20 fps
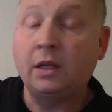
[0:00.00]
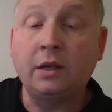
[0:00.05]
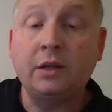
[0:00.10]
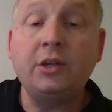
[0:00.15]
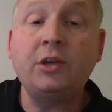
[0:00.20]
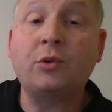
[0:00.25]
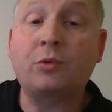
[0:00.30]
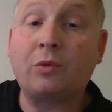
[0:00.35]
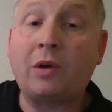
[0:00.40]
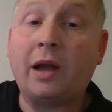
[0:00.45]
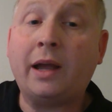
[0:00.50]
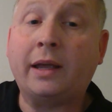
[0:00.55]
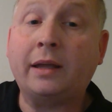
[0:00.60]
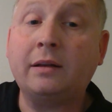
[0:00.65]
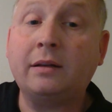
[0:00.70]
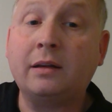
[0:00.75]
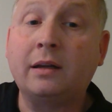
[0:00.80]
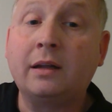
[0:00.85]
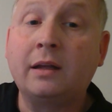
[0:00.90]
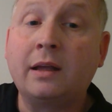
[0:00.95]
You're
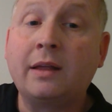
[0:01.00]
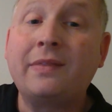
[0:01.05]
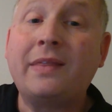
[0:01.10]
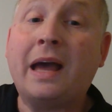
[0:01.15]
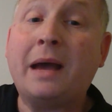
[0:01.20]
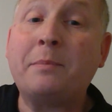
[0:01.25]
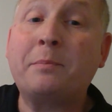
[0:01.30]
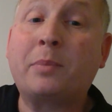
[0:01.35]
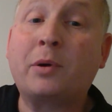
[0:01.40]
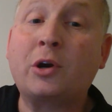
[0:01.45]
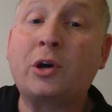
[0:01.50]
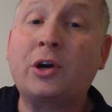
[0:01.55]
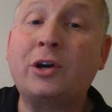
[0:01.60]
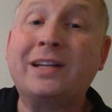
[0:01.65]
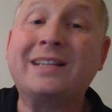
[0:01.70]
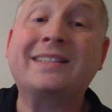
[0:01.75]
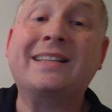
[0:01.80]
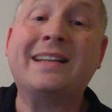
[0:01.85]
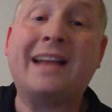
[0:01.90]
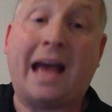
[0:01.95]
right. That bird
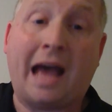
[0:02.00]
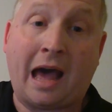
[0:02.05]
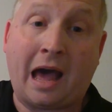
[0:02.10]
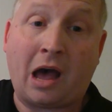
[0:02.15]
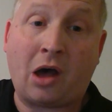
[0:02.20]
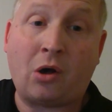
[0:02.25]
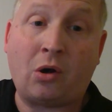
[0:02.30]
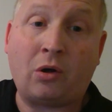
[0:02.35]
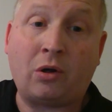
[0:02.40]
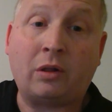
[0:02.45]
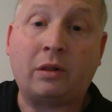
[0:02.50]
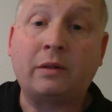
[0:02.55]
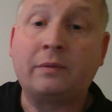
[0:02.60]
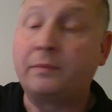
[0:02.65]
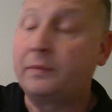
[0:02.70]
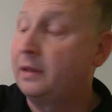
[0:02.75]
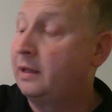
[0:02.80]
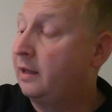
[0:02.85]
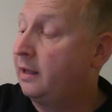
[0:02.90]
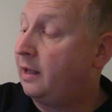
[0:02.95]
is an owl.
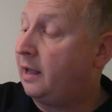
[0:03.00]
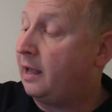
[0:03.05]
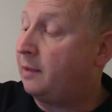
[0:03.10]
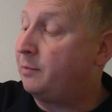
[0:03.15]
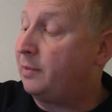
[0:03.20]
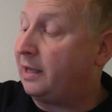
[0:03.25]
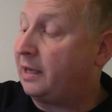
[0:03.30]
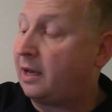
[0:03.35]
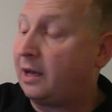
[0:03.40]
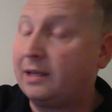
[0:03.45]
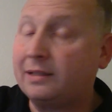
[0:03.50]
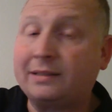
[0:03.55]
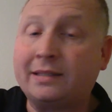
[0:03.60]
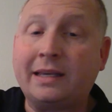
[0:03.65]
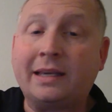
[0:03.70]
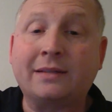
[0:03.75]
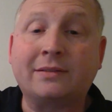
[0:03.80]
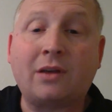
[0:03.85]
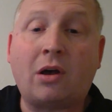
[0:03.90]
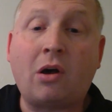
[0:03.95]
And because
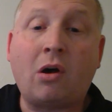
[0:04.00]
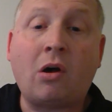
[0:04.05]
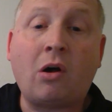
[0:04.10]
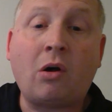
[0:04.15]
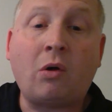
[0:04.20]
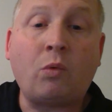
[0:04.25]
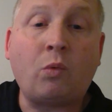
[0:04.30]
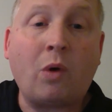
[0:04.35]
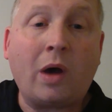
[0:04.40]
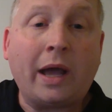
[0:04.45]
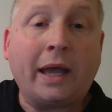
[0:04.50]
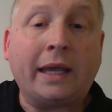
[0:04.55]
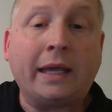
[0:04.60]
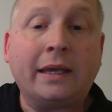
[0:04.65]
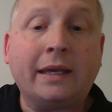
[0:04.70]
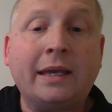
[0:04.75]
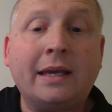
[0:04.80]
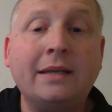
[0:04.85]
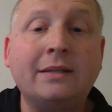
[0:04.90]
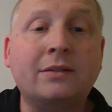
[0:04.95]
he is all
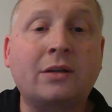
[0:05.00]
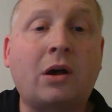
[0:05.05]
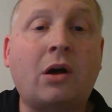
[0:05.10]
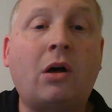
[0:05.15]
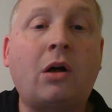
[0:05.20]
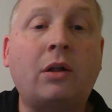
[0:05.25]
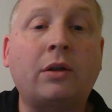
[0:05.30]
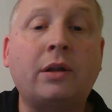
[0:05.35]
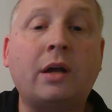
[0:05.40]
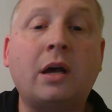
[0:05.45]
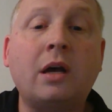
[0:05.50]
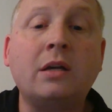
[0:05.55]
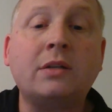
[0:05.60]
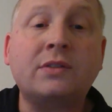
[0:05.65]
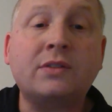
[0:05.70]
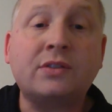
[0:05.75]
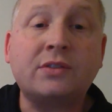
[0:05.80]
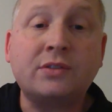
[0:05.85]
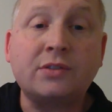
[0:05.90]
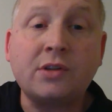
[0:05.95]
white, he's called a
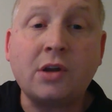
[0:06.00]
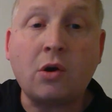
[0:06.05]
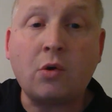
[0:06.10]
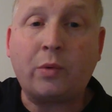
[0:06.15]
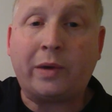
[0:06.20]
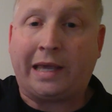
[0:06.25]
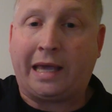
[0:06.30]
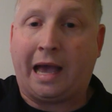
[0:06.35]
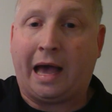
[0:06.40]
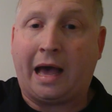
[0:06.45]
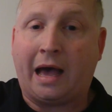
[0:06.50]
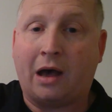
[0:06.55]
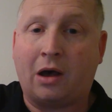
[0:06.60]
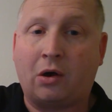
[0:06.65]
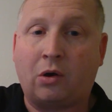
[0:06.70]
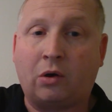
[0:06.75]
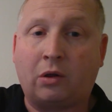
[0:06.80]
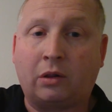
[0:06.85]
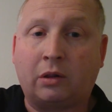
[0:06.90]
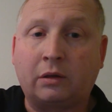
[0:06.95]
snowy
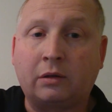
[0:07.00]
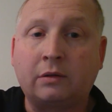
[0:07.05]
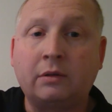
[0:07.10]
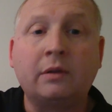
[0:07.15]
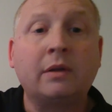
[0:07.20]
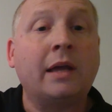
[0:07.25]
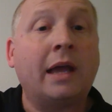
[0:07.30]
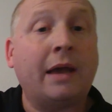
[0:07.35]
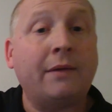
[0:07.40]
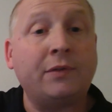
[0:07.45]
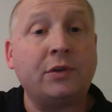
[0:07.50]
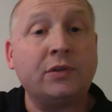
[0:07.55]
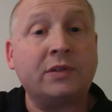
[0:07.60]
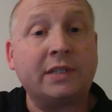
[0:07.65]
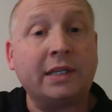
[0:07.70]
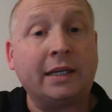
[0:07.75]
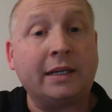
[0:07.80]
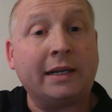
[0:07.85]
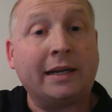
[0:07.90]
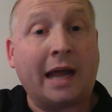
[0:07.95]
owl. Have you
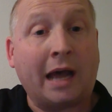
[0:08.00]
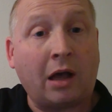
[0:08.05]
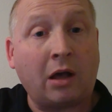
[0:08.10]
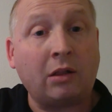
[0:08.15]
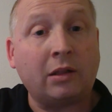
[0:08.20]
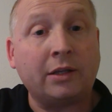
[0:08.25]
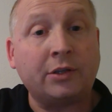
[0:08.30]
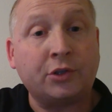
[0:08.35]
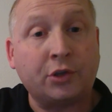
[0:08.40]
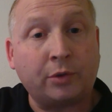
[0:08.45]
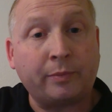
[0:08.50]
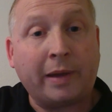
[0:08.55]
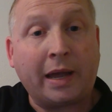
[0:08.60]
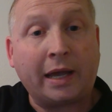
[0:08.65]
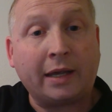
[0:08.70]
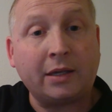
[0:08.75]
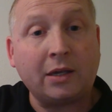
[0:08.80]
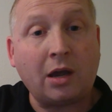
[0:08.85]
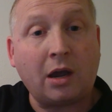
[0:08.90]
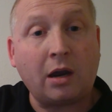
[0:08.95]
seen an owl in your
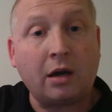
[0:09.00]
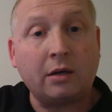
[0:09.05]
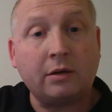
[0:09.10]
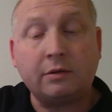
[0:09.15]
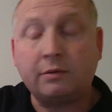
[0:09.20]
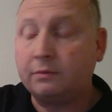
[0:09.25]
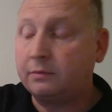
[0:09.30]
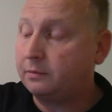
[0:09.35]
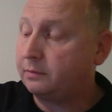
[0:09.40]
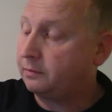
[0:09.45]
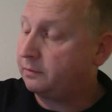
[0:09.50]
backyard?